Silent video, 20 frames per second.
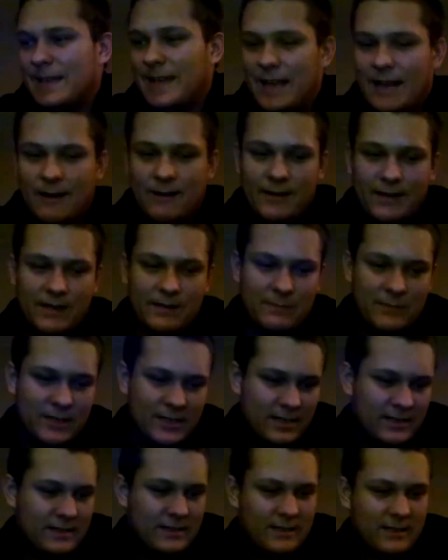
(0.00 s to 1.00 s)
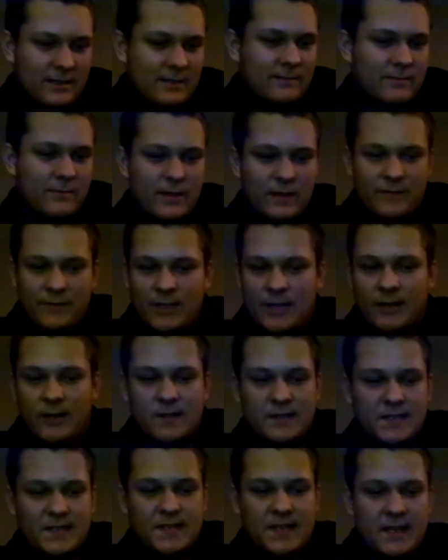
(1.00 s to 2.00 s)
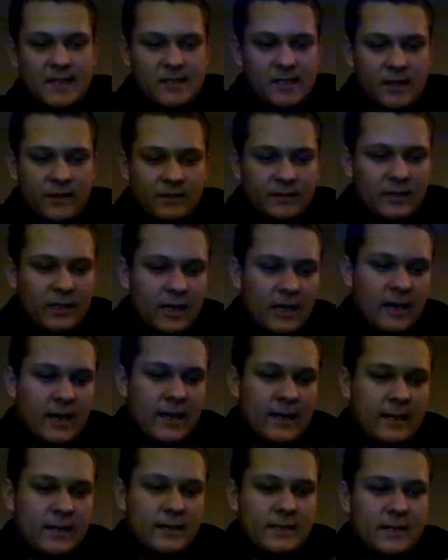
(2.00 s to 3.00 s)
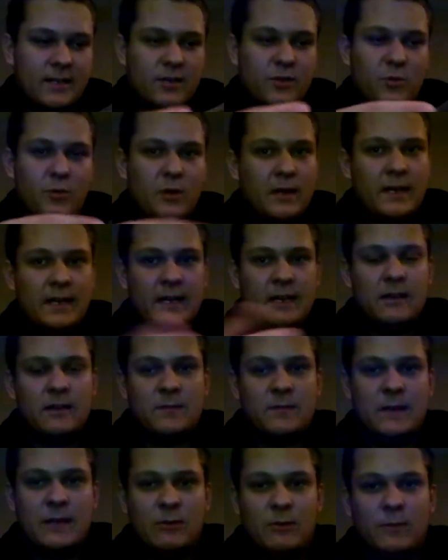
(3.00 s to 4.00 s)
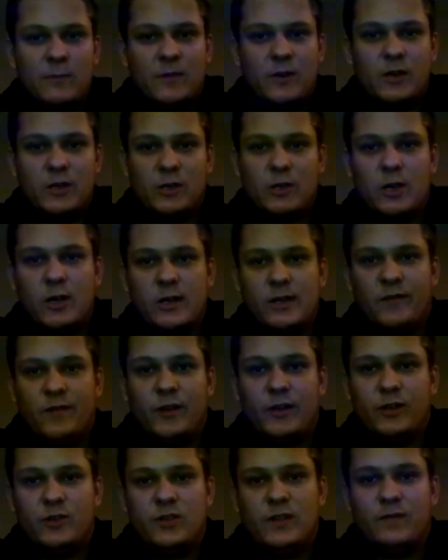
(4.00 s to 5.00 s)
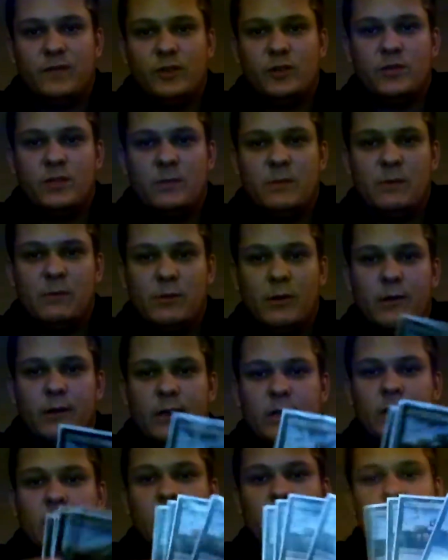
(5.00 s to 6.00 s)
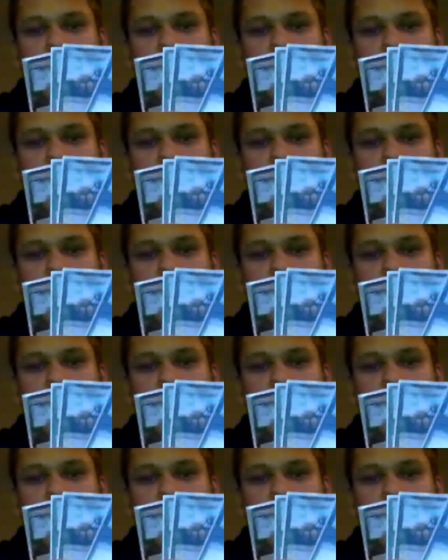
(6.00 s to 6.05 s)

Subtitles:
Arrogant me. Whatever. That card's insane, though. I cut it down to 1. I needed to make room for other cards for Eldritch Evolution to be broken.